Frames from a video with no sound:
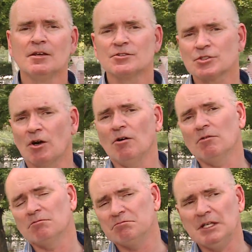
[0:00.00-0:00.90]

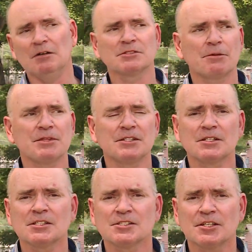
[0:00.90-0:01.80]
So, you know, something to
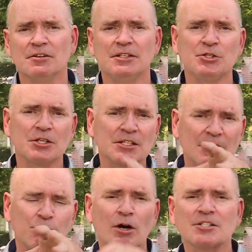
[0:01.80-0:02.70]
consider. And you can
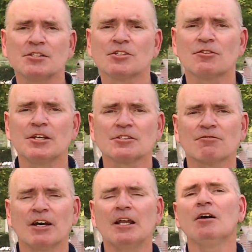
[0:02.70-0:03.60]
keep watching those videos and
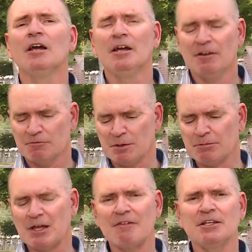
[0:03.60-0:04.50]
find out if
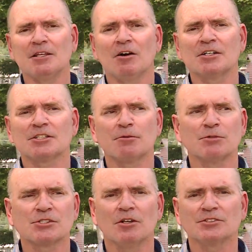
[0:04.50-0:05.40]
people have any long-term
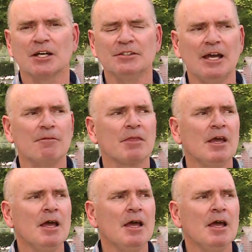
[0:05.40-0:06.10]
results on that.